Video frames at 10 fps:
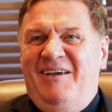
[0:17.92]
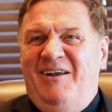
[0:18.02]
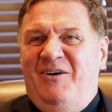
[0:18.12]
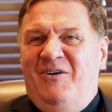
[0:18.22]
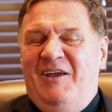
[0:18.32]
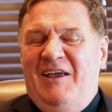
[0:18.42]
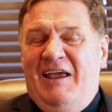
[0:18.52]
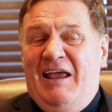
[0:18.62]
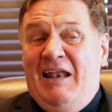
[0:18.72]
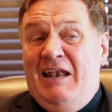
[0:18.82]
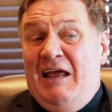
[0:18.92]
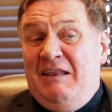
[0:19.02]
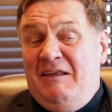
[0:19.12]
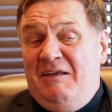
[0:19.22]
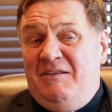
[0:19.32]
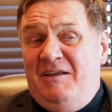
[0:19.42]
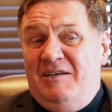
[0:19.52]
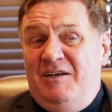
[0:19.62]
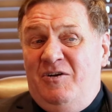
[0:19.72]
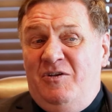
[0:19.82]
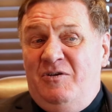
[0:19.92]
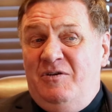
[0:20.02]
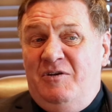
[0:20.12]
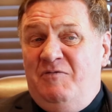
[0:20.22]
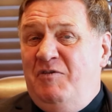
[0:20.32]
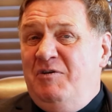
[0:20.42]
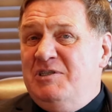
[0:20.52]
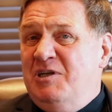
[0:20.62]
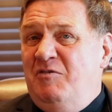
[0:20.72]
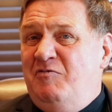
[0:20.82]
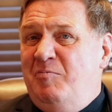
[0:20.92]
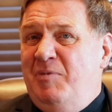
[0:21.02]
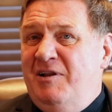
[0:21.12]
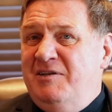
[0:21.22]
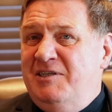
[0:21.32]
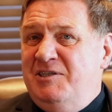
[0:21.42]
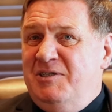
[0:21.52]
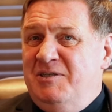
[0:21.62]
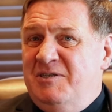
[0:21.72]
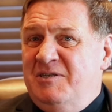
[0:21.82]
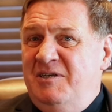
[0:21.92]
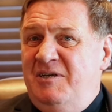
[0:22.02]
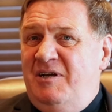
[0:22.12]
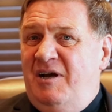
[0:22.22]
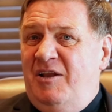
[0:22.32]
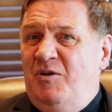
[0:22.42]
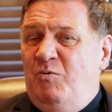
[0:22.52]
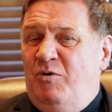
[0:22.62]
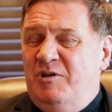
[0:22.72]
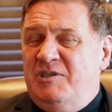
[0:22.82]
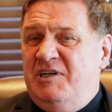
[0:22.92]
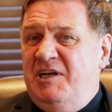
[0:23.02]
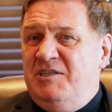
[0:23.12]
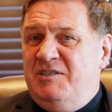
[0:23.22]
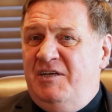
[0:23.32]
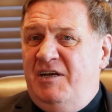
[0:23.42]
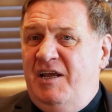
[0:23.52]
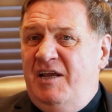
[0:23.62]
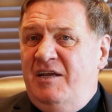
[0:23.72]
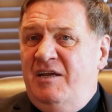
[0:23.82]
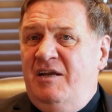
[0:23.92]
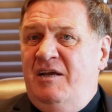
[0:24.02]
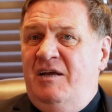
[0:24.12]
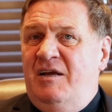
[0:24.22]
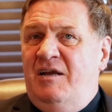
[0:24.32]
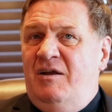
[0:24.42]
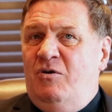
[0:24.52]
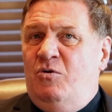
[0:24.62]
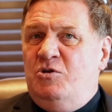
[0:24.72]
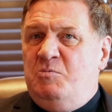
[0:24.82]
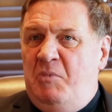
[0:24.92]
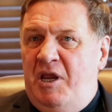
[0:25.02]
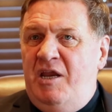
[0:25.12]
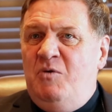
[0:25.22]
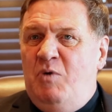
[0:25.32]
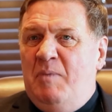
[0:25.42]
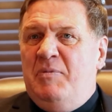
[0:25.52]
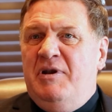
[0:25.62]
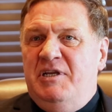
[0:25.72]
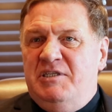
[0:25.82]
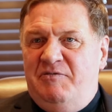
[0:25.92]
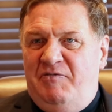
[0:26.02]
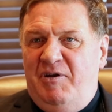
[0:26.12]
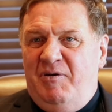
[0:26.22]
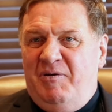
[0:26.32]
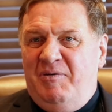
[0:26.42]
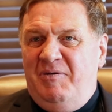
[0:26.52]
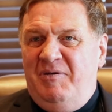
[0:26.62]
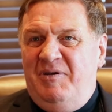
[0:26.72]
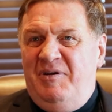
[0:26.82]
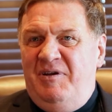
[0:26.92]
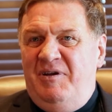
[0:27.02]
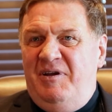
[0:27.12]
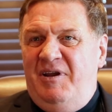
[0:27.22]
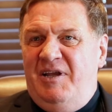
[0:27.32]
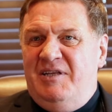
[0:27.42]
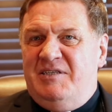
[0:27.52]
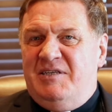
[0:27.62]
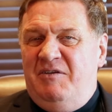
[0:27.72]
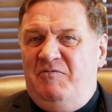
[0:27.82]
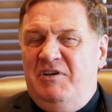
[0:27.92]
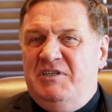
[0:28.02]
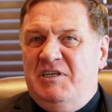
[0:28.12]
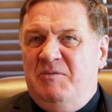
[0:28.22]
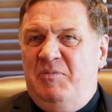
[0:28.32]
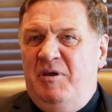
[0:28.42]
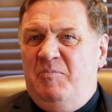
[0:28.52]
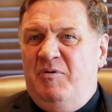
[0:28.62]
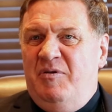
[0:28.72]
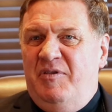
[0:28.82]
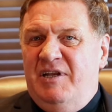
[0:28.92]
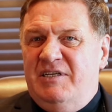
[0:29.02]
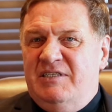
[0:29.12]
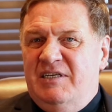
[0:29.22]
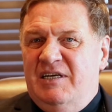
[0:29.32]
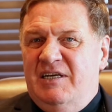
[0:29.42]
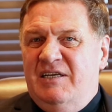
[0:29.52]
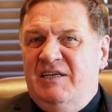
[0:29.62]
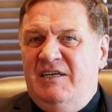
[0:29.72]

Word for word: you know, and I think that, you know, they're they are very skillful politicians on the world stage today whose main weapon is fear. It's convincing people that uh,